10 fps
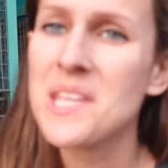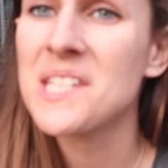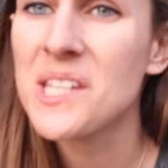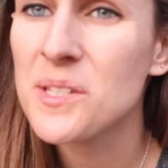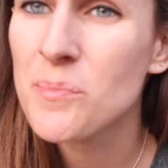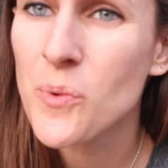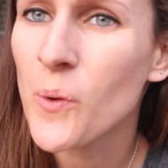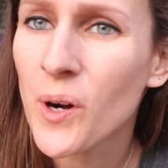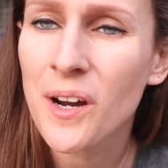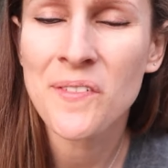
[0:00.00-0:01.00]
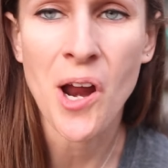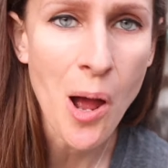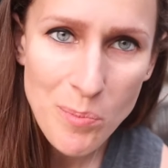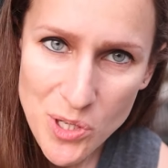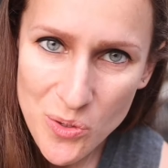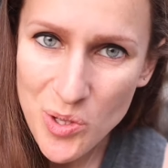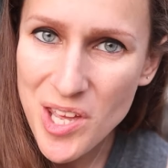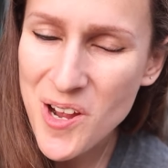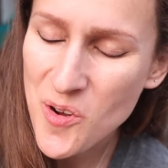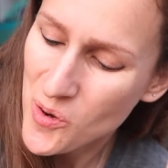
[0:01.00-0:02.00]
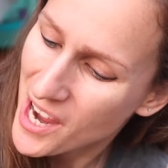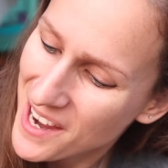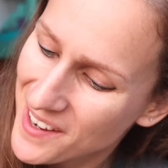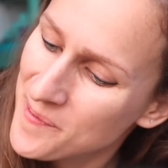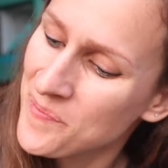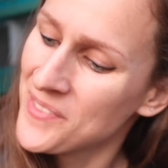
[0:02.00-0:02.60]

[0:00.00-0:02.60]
This is more of an optional thing, okay?